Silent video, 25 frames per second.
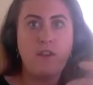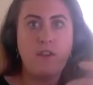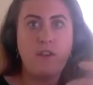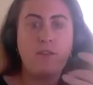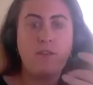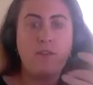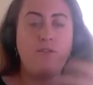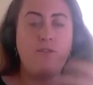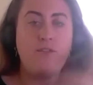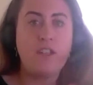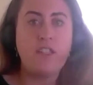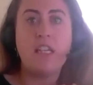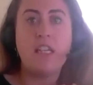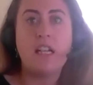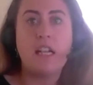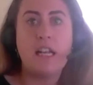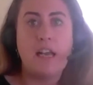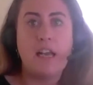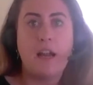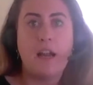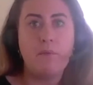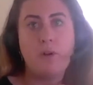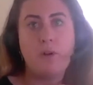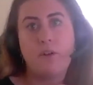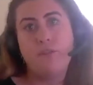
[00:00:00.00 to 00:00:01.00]
physically
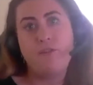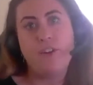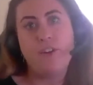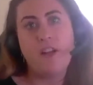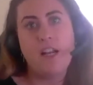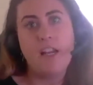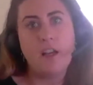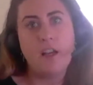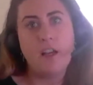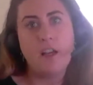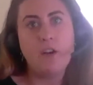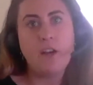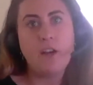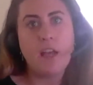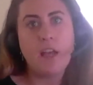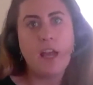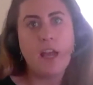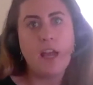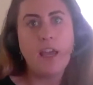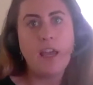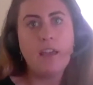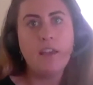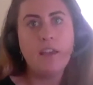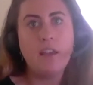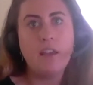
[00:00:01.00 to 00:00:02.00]
I'm not feeling
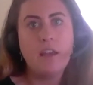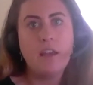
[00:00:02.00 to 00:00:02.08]
okay.